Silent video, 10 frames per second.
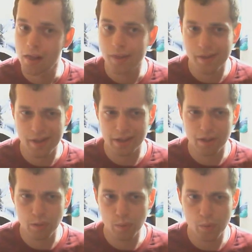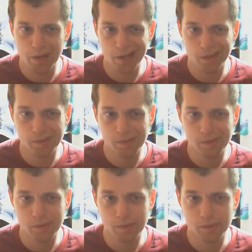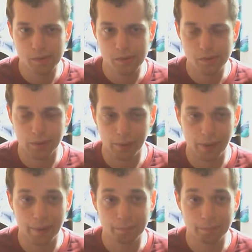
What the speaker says: the next loot crate. So yeah,